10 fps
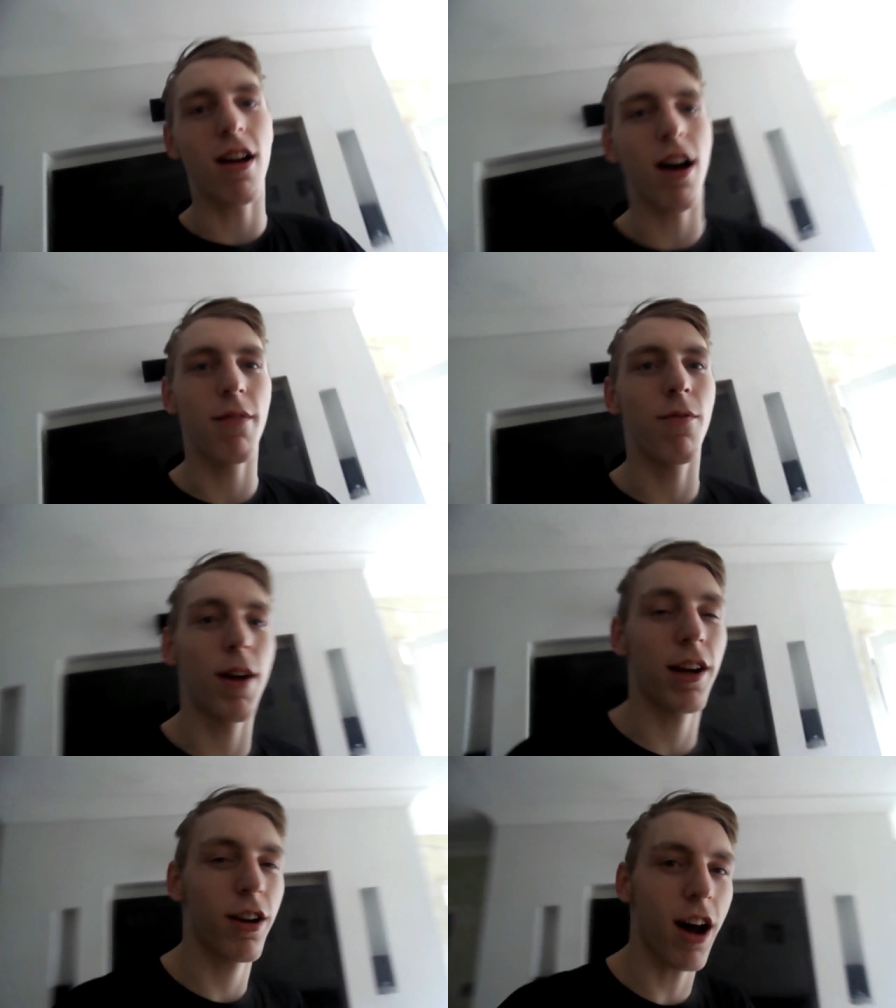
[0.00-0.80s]
Uh,
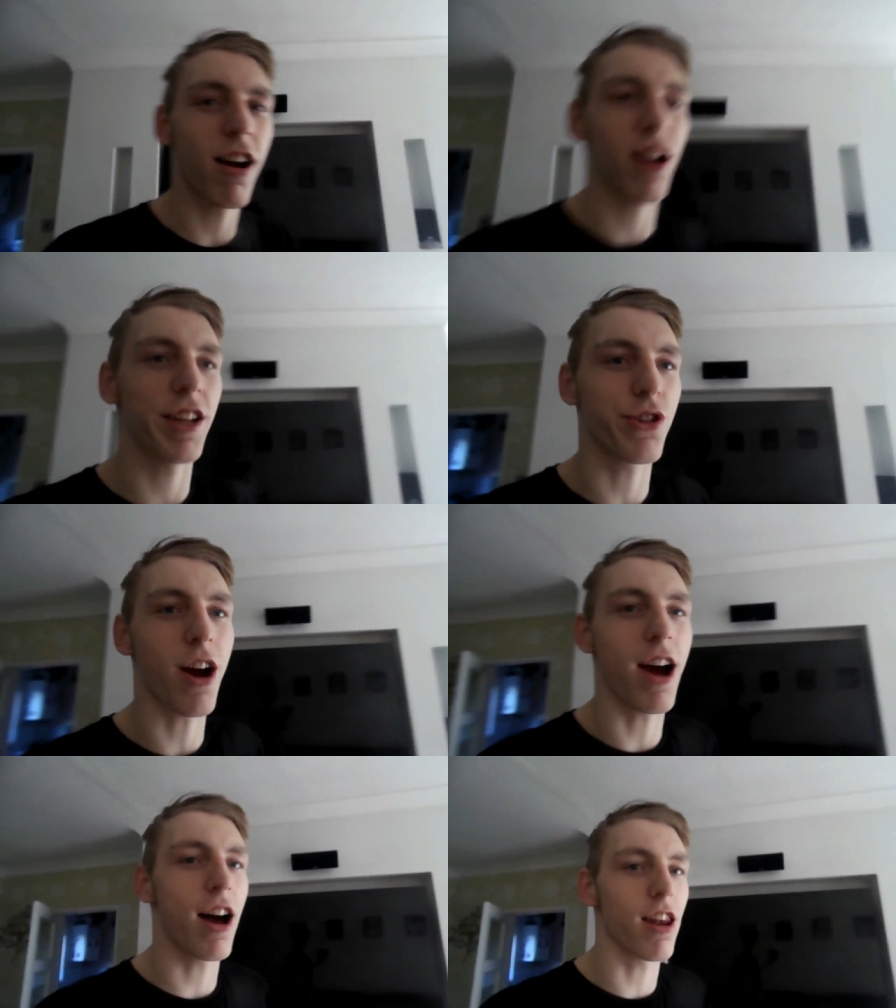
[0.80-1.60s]
we're currently
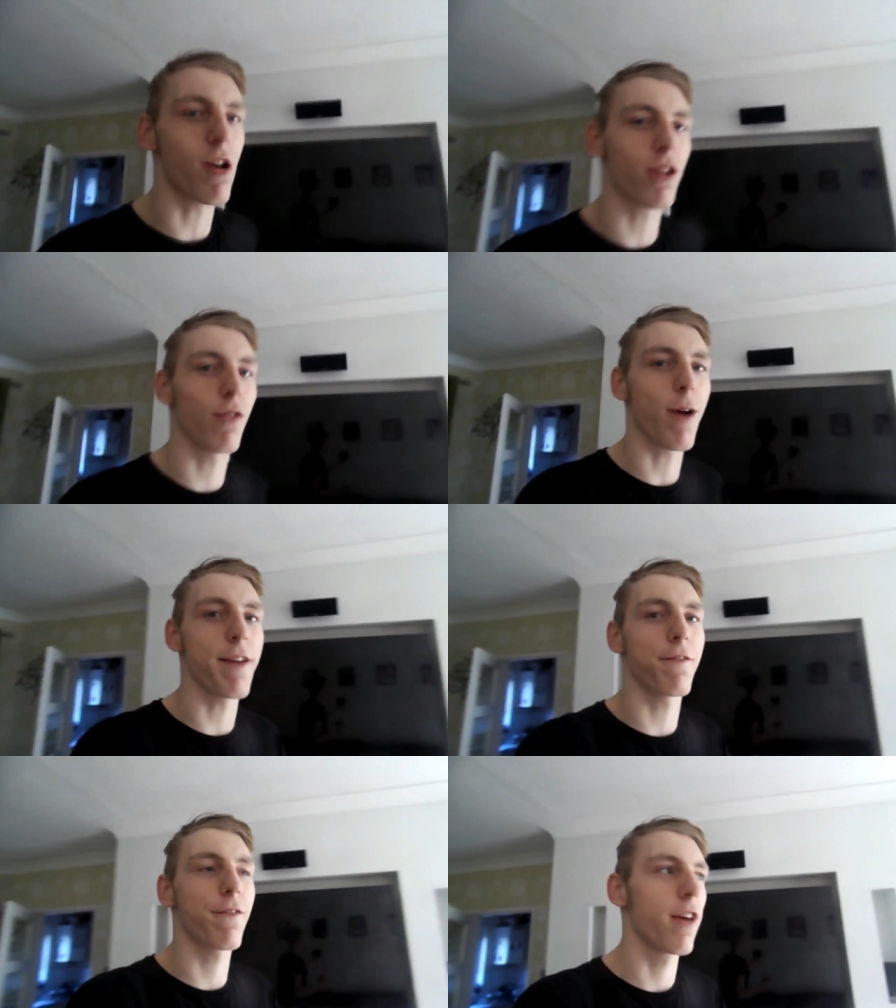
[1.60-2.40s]
trying to unlock the
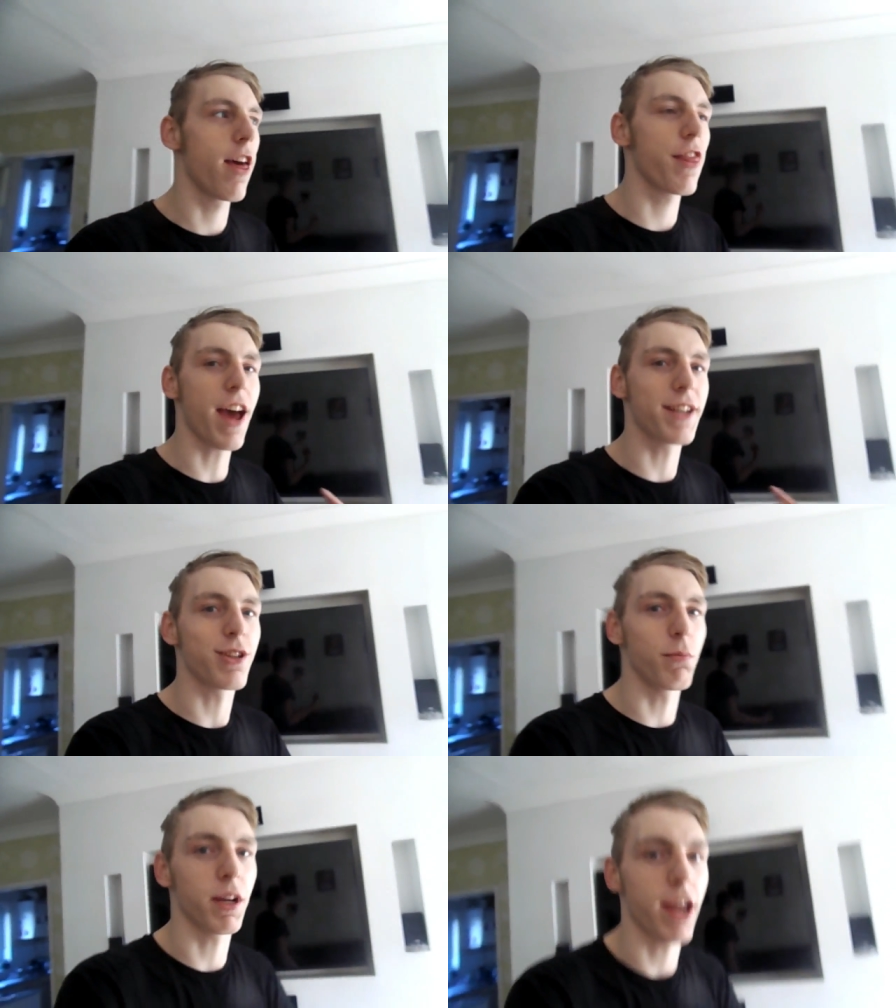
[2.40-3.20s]
Wraith
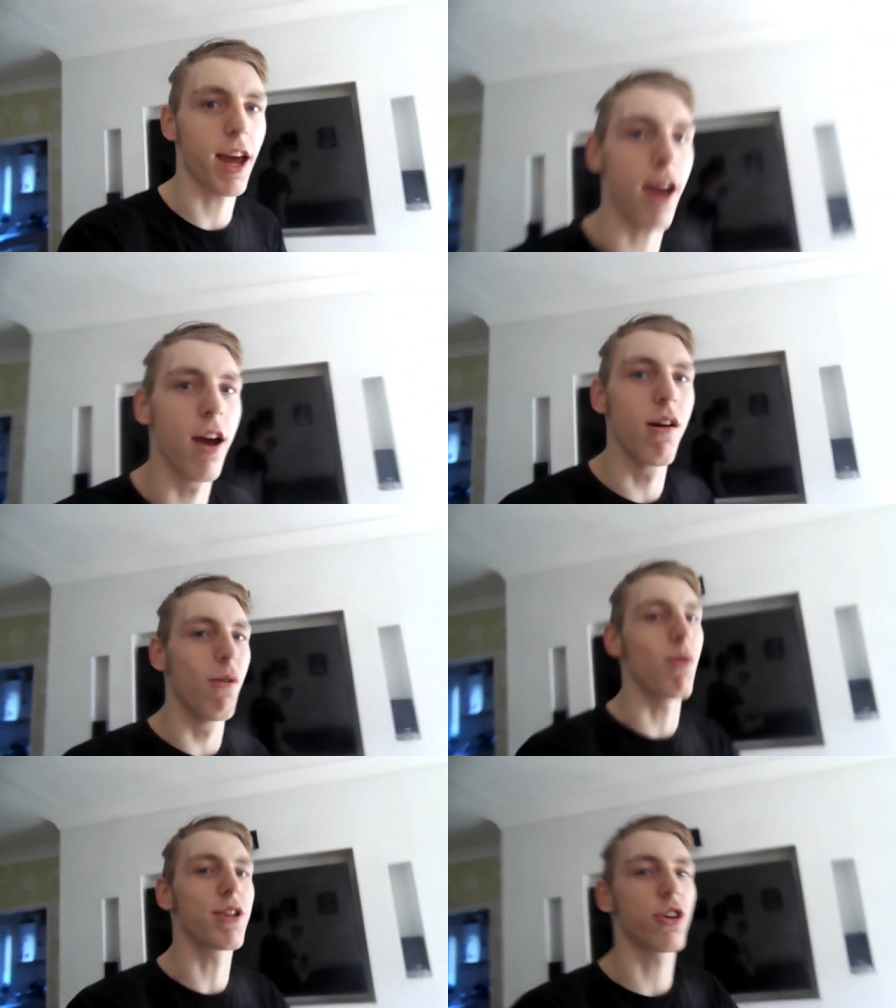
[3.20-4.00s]
Phantom gear,
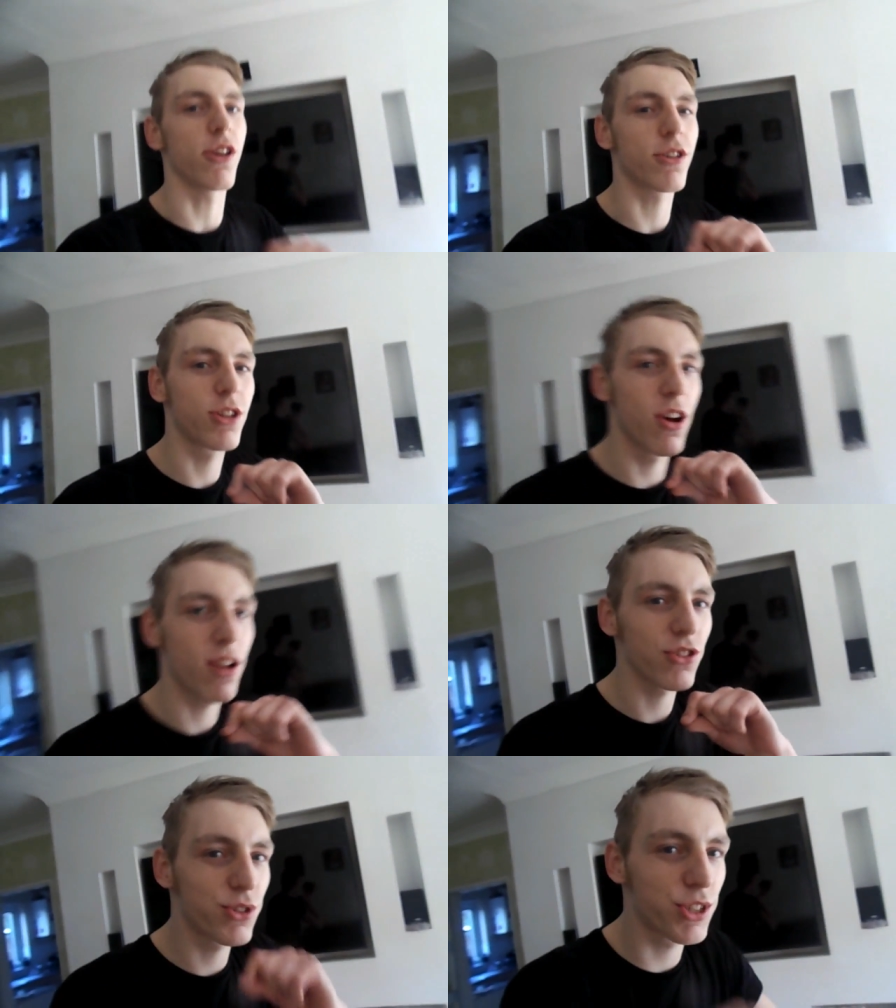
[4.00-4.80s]
which looks
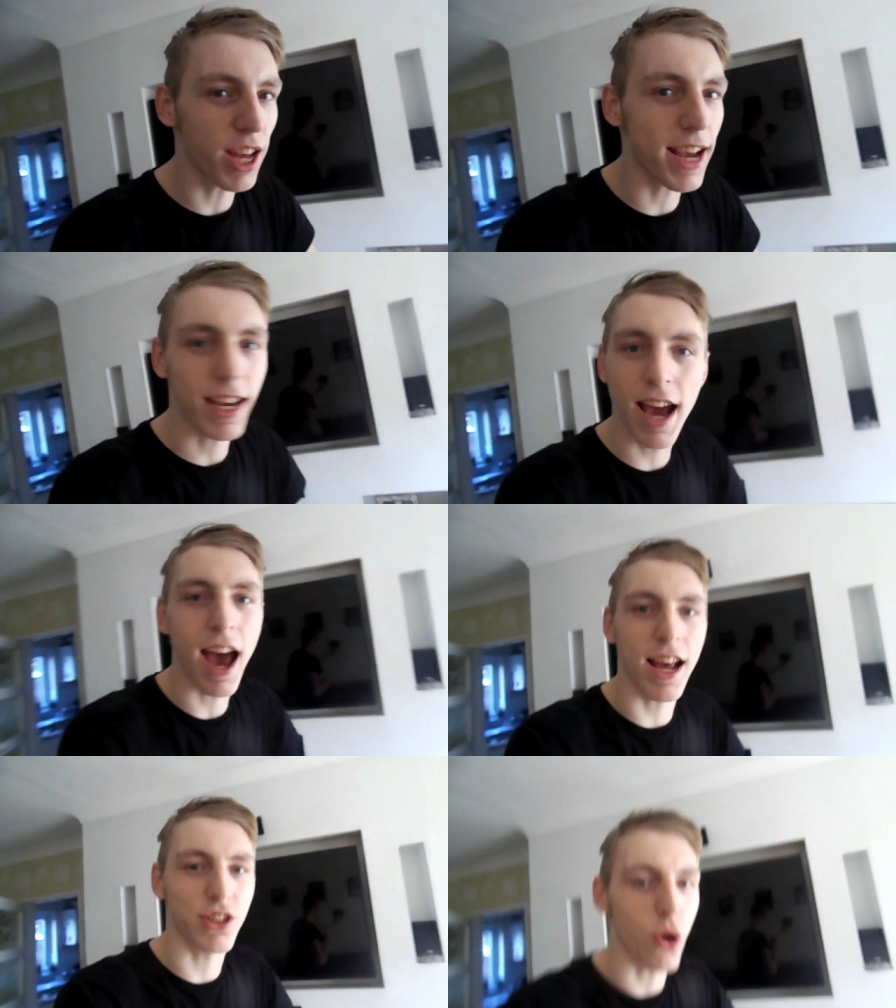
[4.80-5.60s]
sick
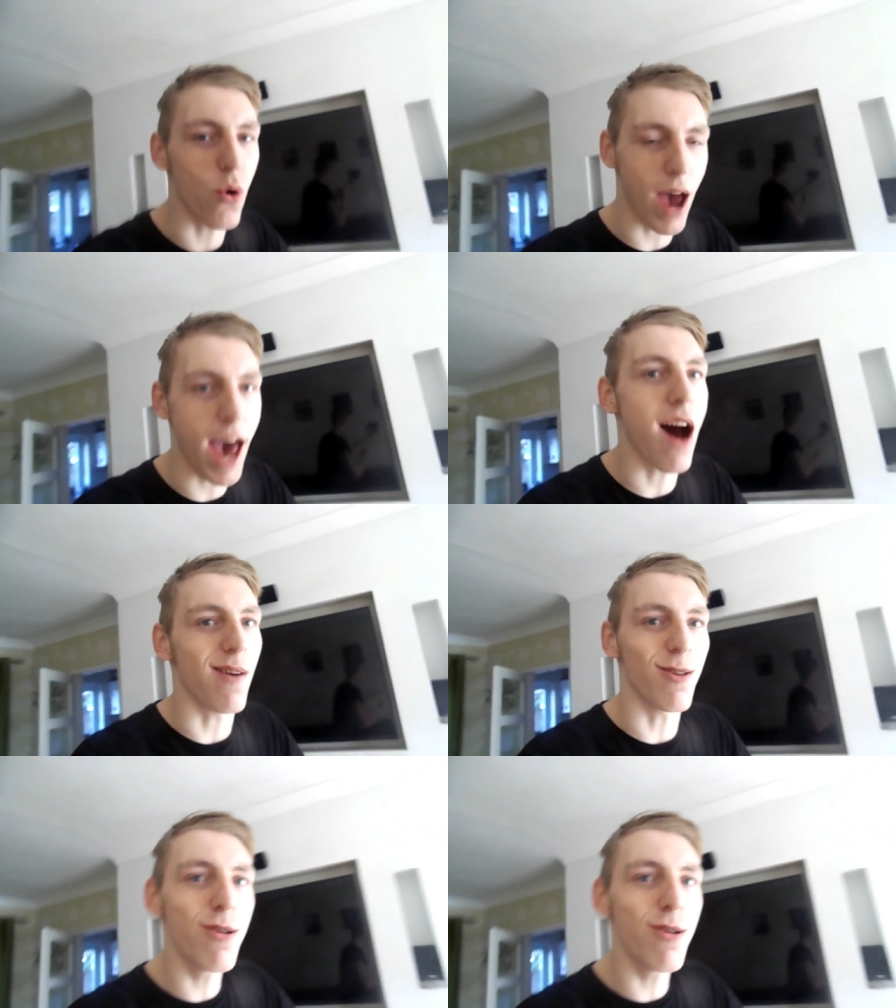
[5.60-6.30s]
as all hell.